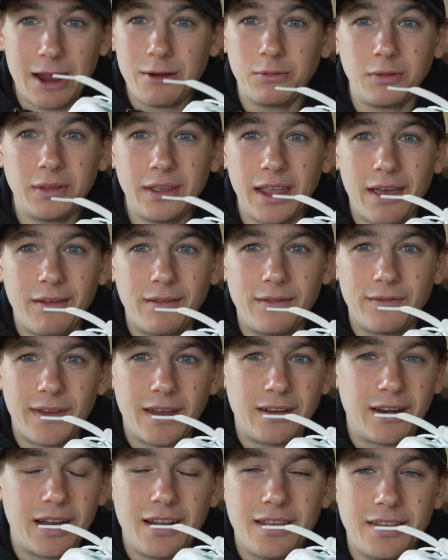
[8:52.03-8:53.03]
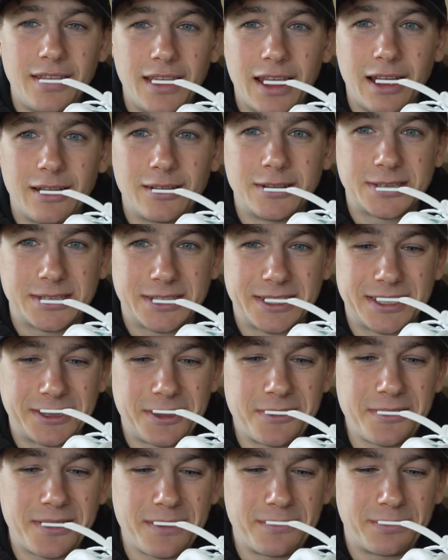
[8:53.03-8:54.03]
really haven't found anything else
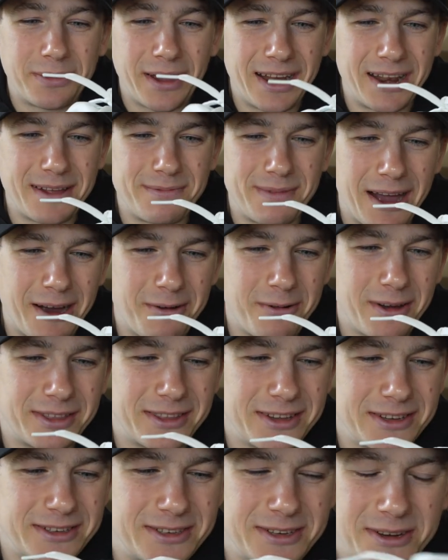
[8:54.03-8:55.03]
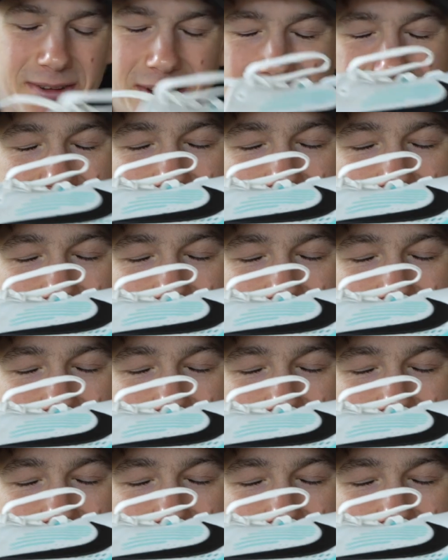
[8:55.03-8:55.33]
to complain about with this shoe.